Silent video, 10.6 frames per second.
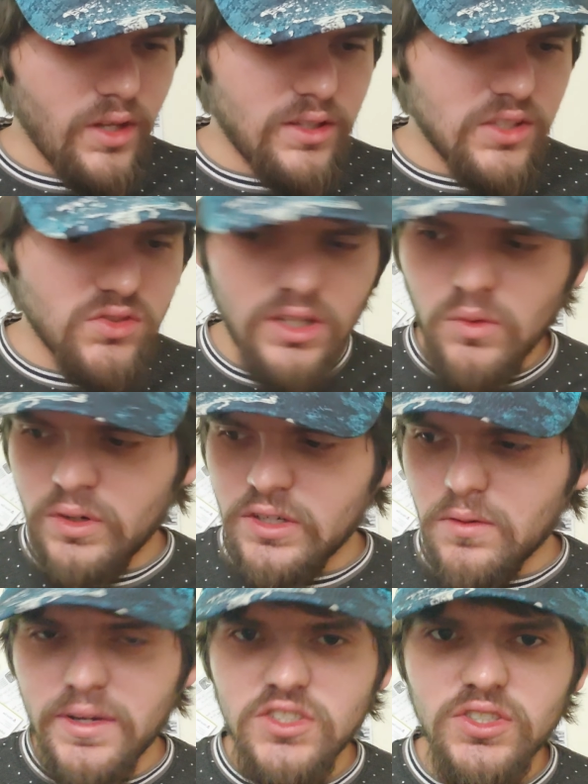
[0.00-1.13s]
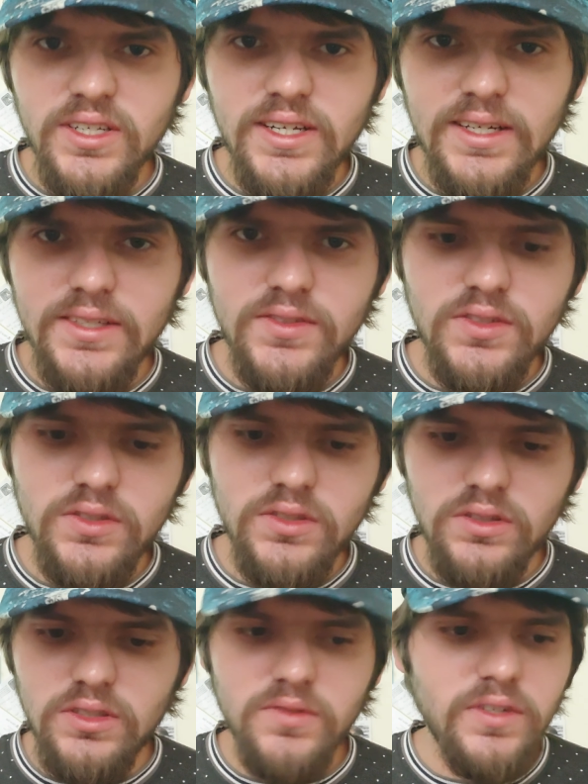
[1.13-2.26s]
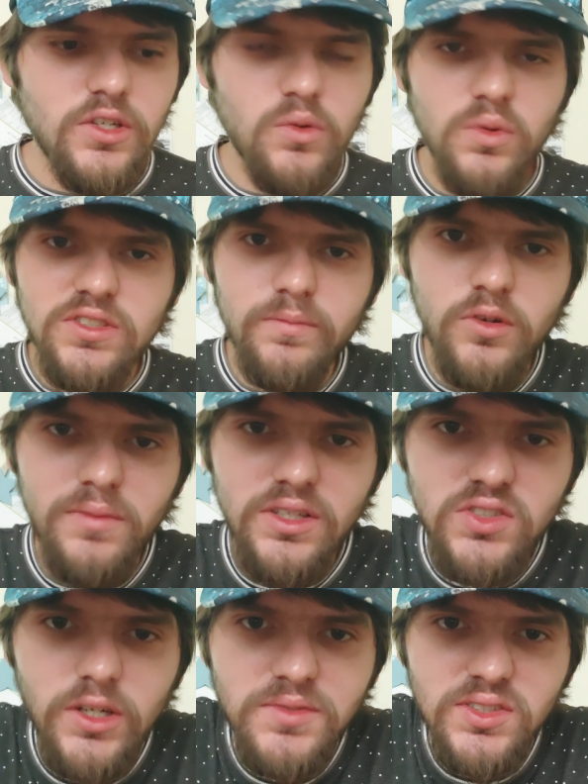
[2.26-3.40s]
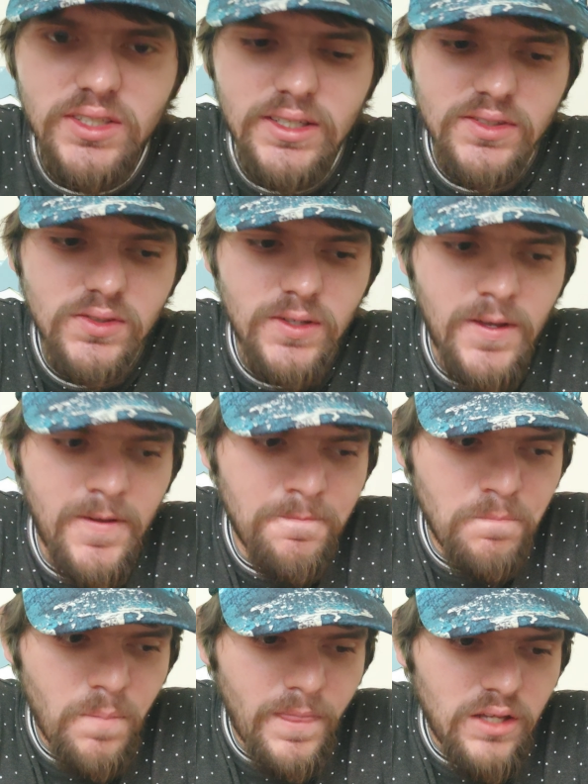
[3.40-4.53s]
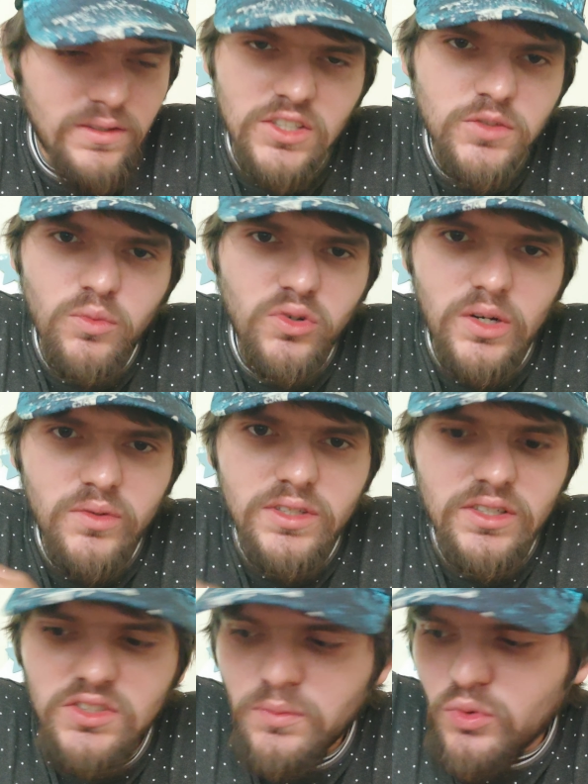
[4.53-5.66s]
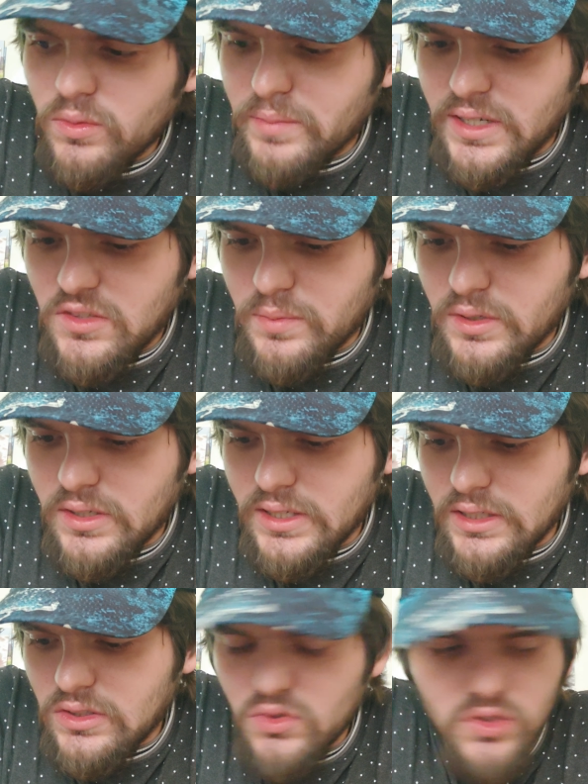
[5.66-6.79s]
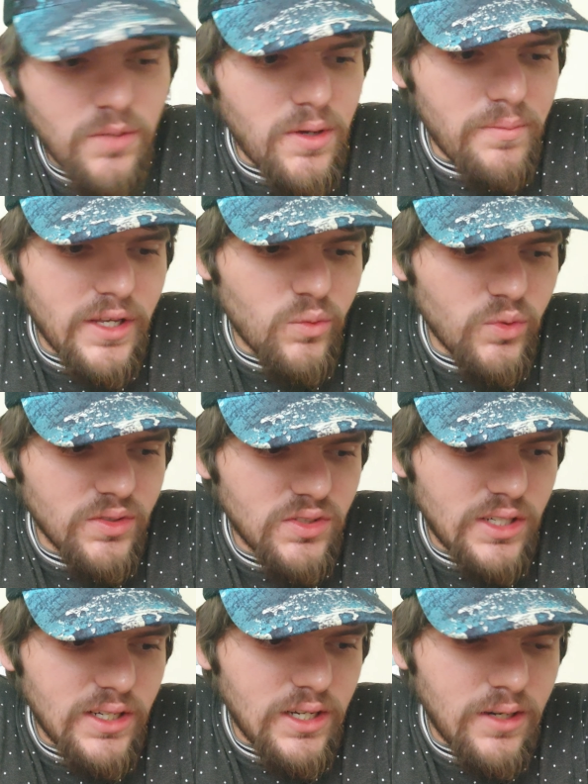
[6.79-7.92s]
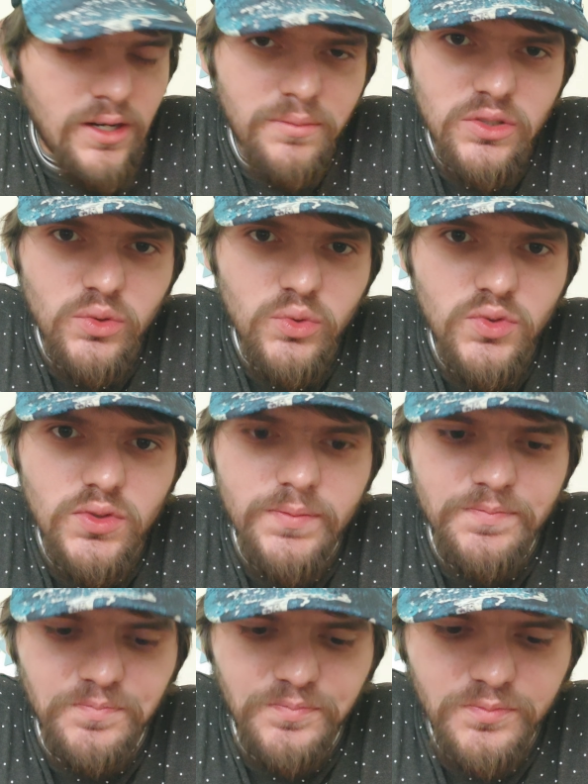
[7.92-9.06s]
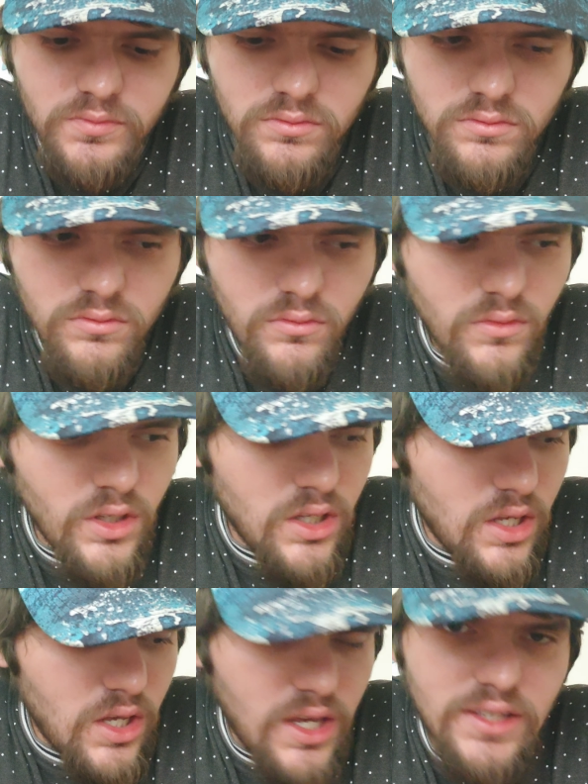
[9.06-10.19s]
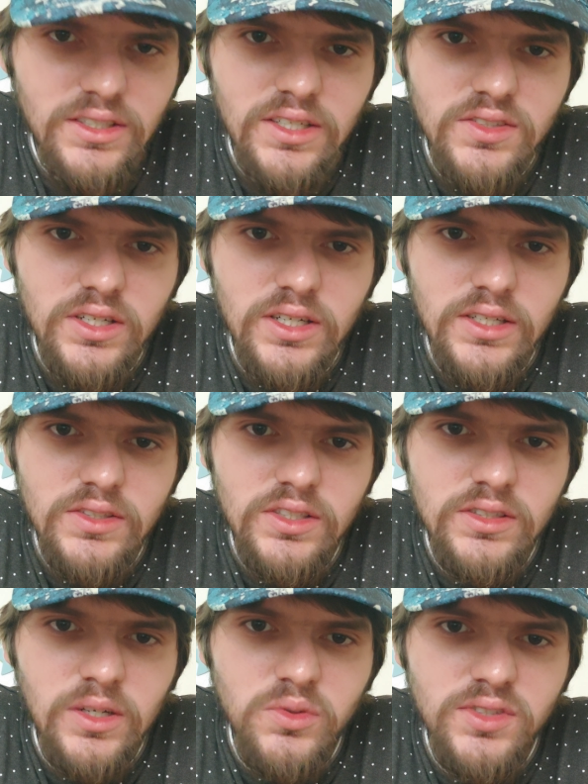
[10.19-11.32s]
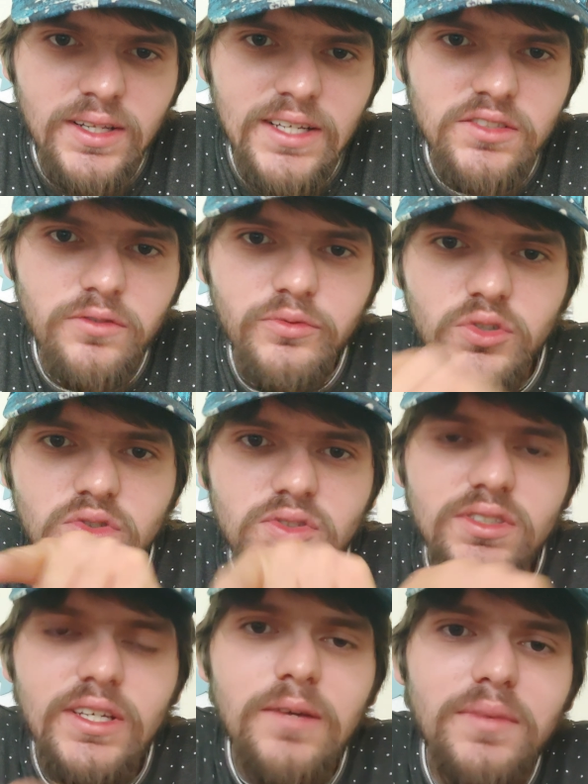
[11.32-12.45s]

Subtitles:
That's all I wanted to mention, guys. This video was about my top 6. There's more out there, there's more baits, but like those are my main ones that I'm gonna use. And yes, guys, that was the lesson for today.